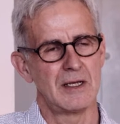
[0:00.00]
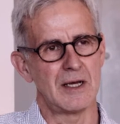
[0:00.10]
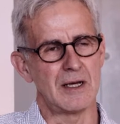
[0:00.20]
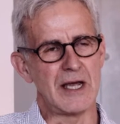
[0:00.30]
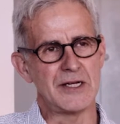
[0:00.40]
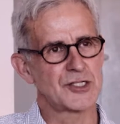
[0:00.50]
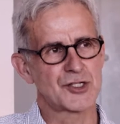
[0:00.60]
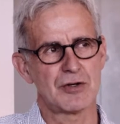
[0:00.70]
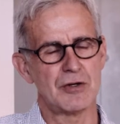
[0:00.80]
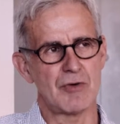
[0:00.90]
And it's
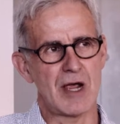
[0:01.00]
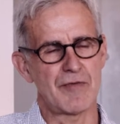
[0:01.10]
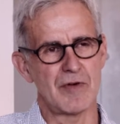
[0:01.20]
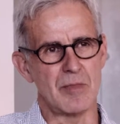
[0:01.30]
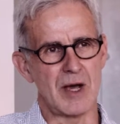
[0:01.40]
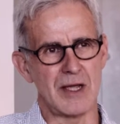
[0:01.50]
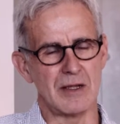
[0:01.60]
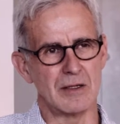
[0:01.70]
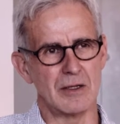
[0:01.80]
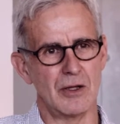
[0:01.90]
true, right from
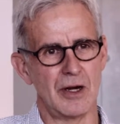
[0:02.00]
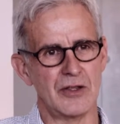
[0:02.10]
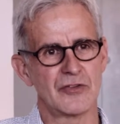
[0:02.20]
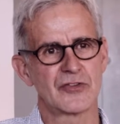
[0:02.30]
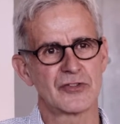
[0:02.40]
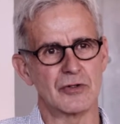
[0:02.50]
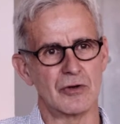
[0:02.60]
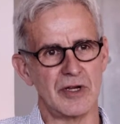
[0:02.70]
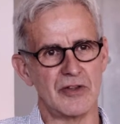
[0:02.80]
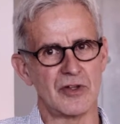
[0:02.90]
my earliest
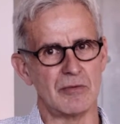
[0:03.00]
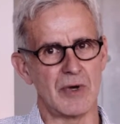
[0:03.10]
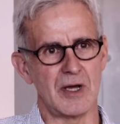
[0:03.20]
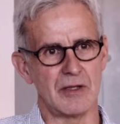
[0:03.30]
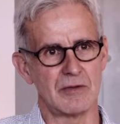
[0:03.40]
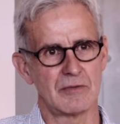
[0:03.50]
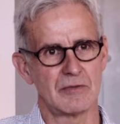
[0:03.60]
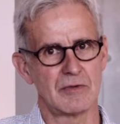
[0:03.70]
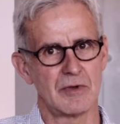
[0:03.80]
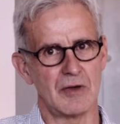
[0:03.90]
stories in my
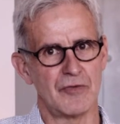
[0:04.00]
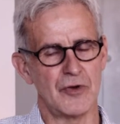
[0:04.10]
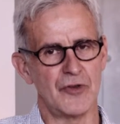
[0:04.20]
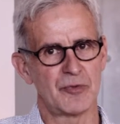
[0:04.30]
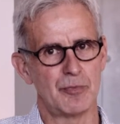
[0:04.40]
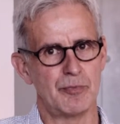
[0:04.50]
first